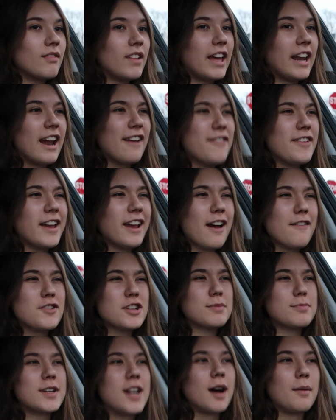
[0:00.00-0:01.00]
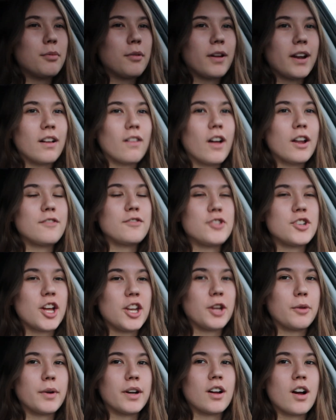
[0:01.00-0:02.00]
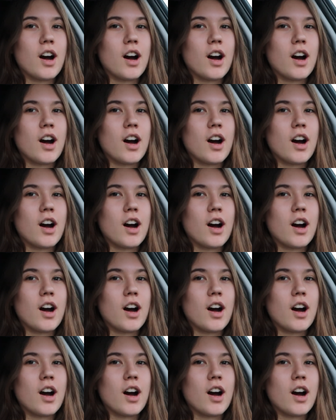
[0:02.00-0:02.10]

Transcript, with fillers: And I feel like I've just been uploading a lot of genuine